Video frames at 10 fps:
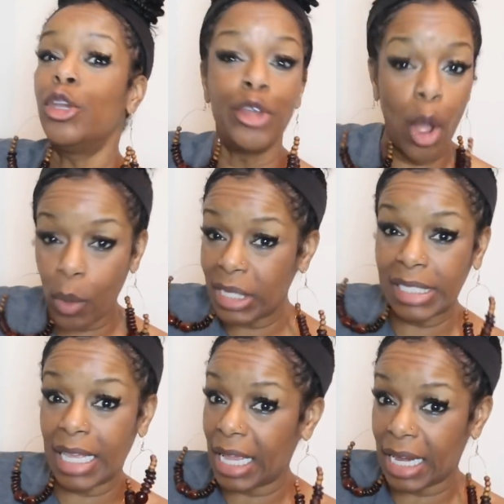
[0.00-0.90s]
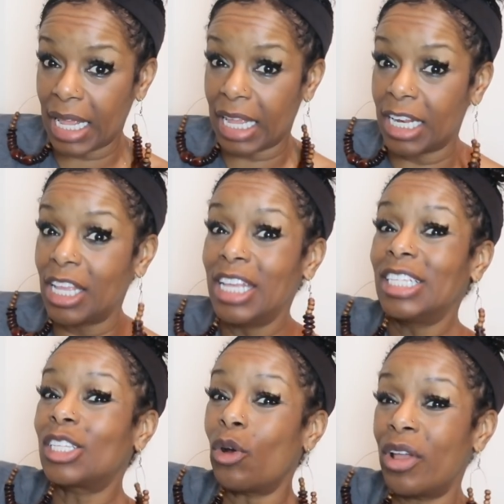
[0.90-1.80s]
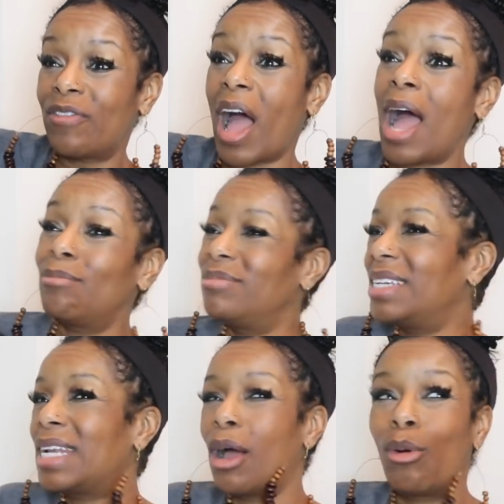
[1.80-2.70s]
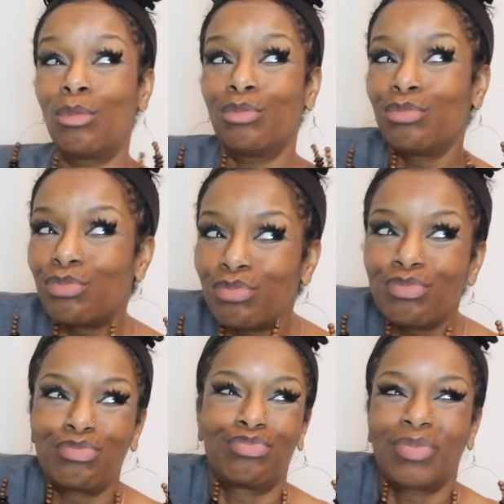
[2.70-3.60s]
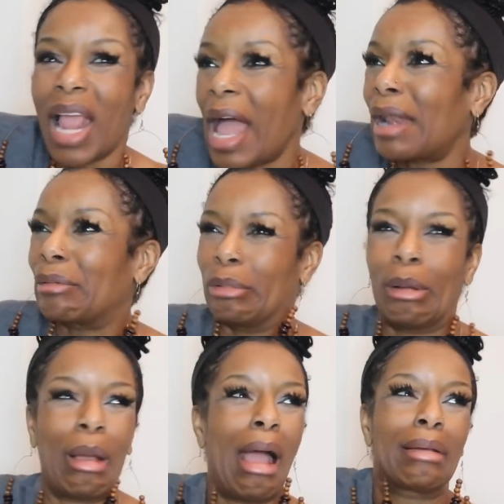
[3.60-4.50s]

No one's getting in. So if I, you know, I don't know.